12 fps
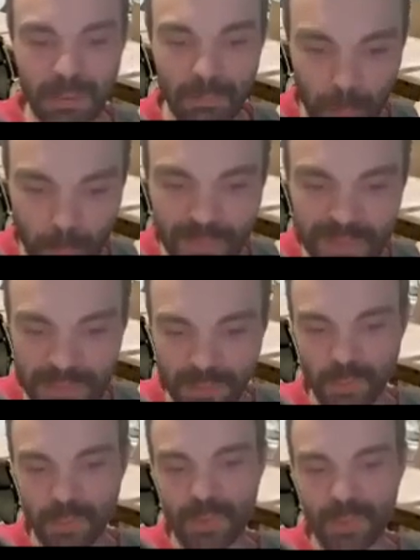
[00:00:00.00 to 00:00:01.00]
moves
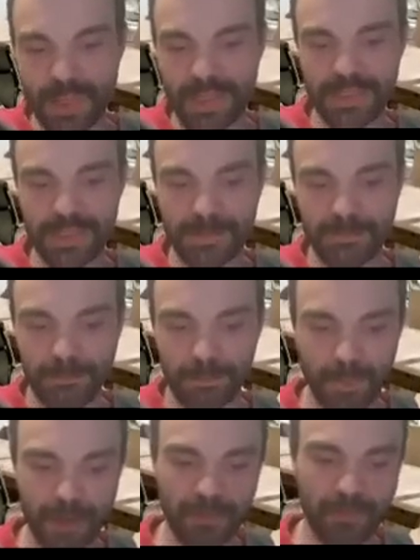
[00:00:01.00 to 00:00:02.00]
to the right,
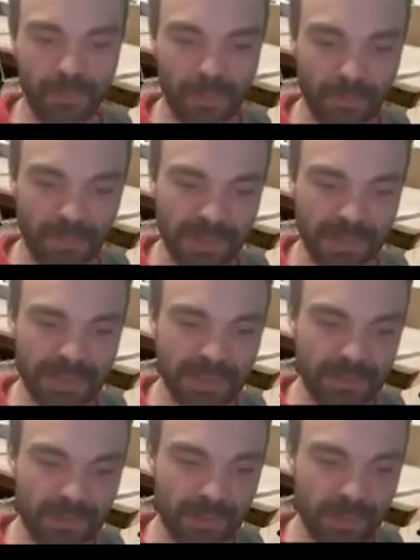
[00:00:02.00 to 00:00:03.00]
from this
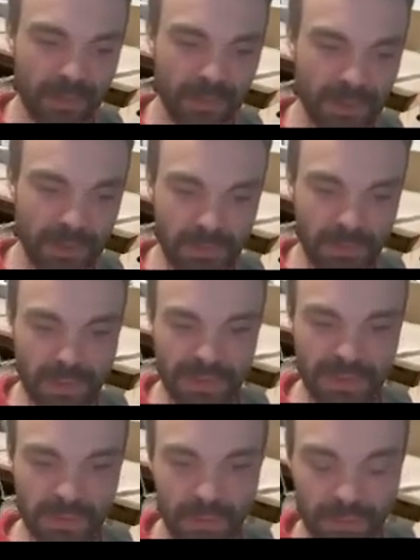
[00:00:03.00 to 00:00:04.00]
node to
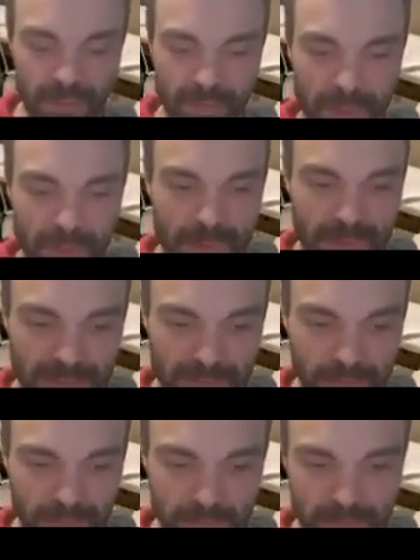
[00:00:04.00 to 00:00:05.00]
this node, from the node
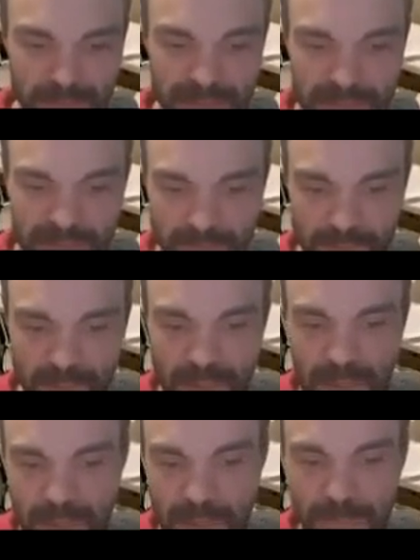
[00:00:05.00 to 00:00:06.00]
S2 to S0.
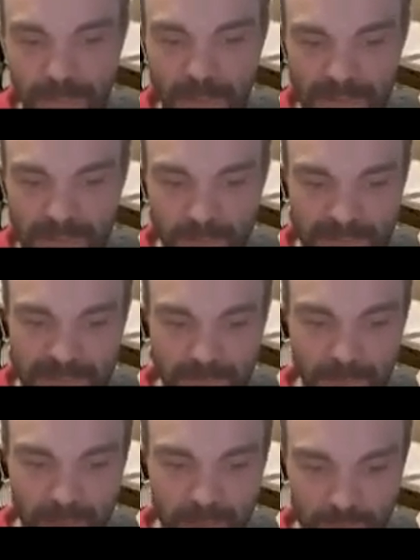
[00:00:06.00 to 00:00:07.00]
So what's the
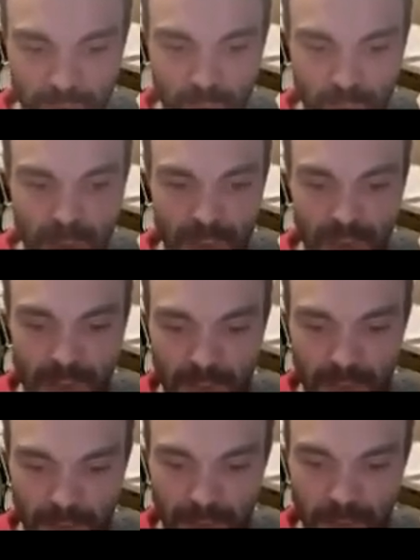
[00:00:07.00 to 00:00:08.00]
precondition
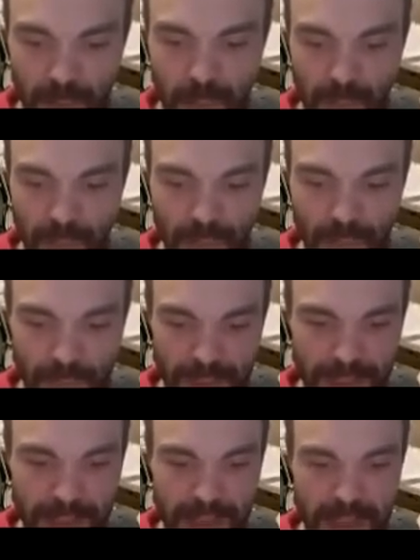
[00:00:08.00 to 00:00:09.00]
to move to the
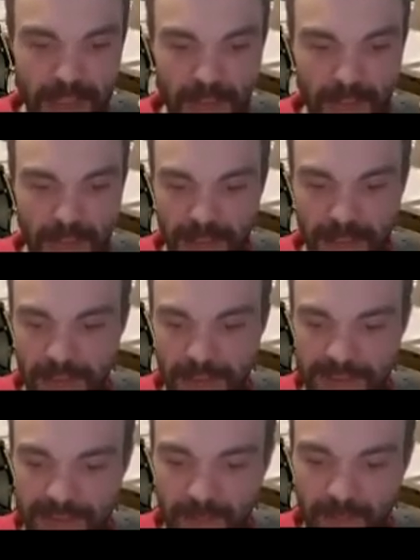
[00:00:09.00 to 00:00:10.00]
right? Well, it
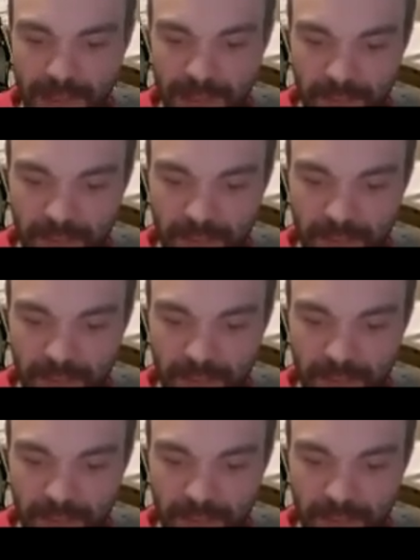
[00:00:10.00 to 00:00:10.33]
needs to be at